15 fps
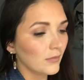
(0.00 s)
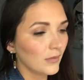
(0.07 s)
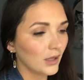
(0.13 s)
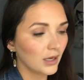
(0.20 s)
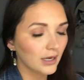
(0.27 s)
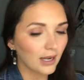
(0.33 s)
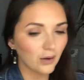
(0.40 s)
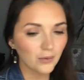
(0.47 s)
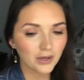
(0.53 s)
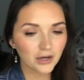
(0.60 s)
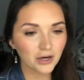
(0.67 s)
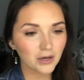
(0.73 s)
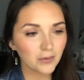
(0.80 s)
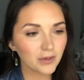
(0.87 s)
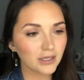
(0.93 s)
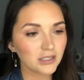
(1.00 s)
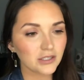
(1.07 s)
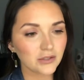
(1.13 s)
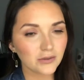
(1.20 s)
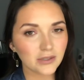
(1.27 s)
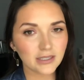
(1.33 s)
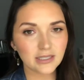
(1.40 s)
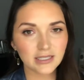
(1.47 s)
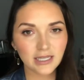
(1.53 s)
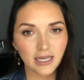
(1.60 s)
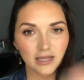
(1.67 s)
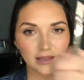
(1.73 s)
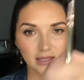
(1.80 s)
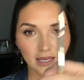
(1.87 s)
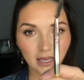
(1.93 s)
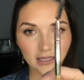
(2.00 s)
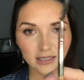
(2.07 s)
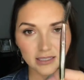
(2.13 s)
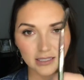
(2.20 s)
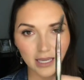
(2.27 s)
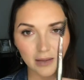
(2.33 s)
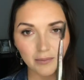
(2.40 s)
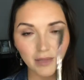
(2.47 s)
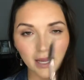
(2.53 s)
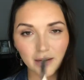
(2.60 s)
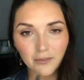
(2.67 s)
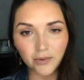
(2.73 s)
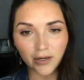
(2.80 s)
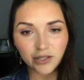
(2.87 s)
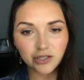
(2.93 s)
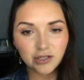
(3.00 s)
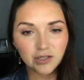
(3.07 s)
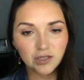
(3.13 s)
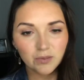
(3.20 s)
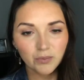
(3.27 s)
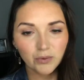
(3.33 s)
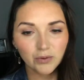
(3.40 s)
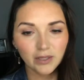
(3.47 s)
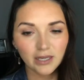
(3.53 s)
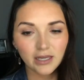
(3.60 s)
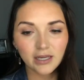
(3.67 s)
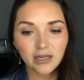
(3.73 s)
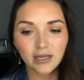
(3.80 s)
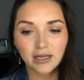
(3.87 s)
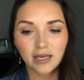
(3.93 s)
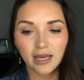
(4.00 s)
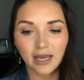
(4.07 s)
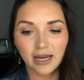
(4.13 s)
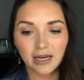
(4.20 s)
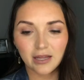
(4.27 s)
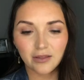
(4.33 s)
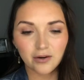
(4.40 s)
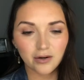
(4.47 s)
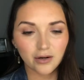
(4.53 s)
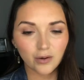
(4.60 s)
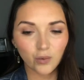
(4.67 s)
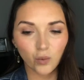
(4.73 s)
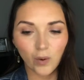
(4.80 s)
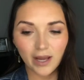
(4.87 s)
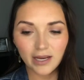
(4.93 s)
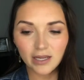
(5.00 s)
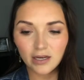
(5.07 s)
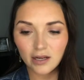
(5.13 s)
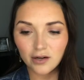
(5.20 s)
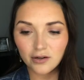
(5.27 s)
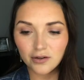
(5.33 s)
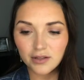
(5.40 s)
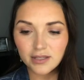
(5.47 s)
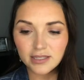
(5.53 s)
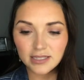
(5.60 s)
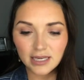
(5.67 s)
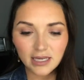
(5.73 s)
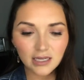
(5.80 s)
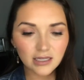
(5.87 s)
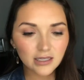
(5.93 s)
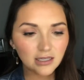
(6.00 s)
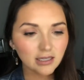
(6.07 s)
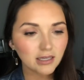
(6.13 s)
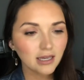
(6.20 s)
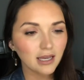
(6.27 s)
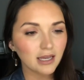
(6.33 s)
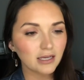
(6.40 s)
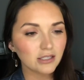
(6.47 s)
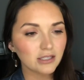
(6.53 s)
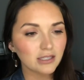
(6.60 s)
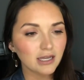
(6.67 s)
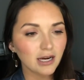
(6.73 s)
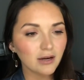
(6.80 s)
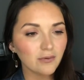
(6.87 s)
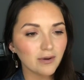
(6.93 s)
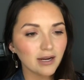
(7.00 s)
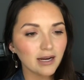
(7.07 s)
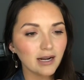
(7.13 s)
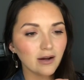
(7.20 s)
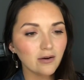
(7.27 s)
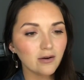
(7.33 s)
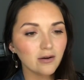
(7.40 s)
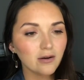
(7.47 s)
Now what you're going to want to do is take that same line brush, the spoolie, and either wet it under the sink and just kind of wring it out,